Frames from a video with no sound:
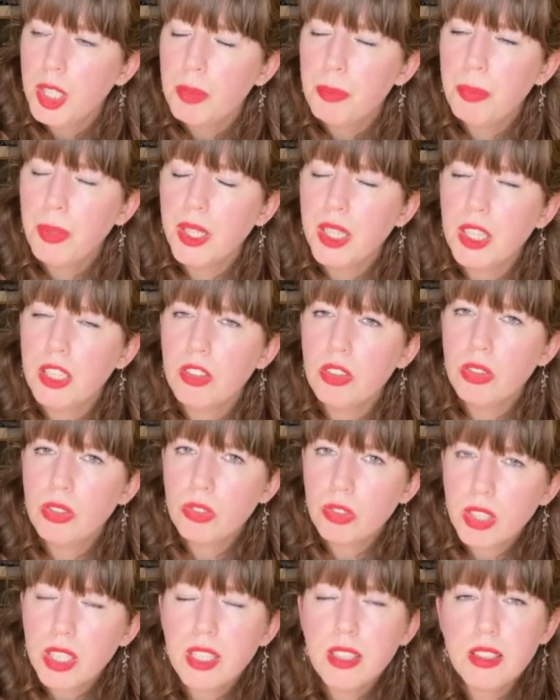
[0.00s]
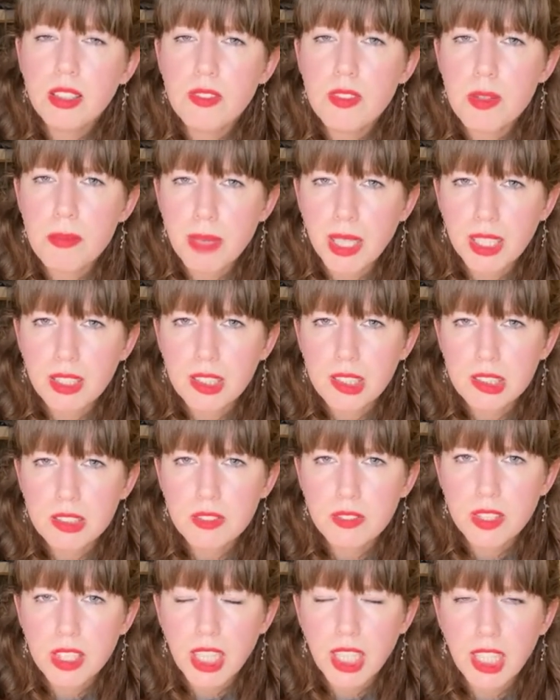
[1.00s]
But the strength of the magnets
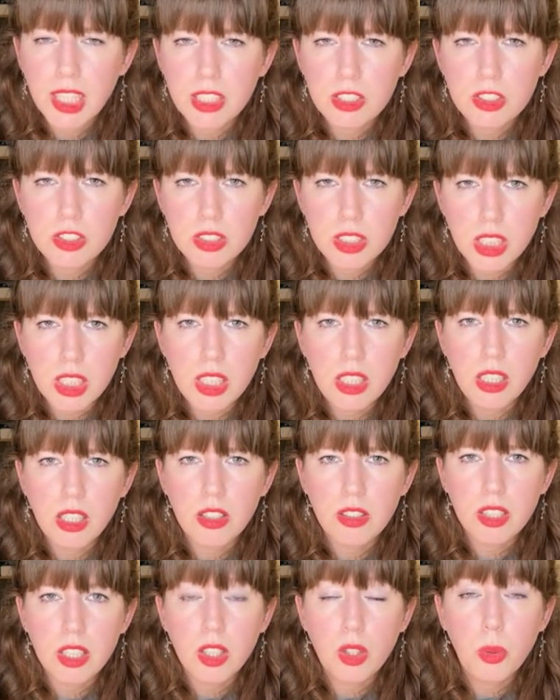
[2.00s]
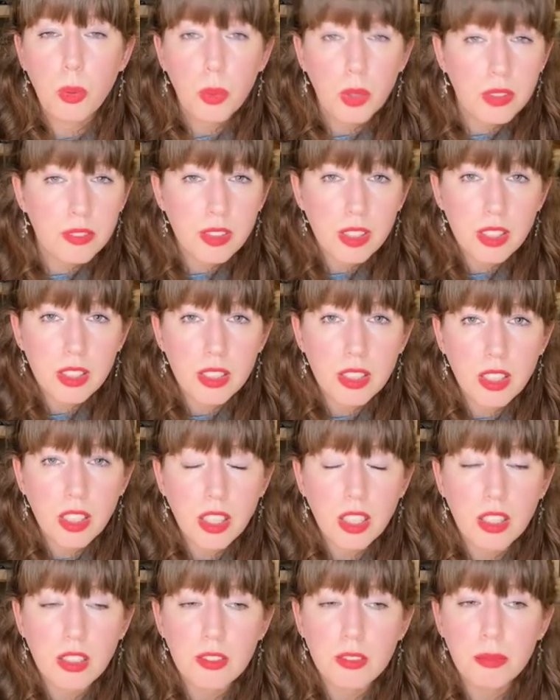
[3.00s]
for the LHC are the equivalent
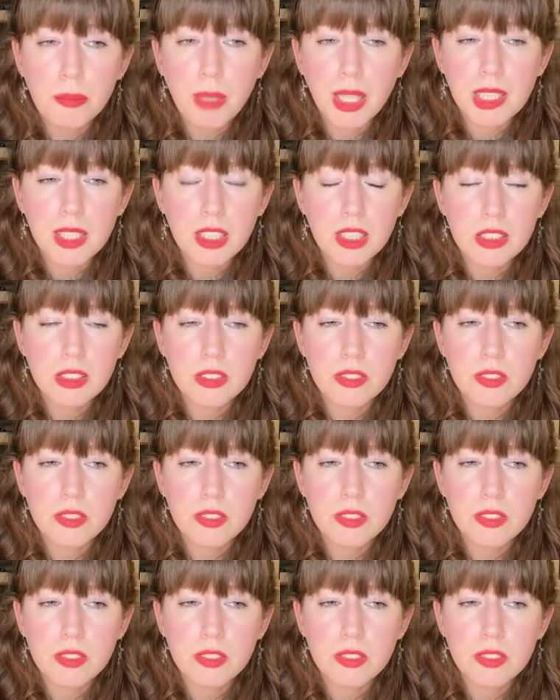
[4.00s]
of magnets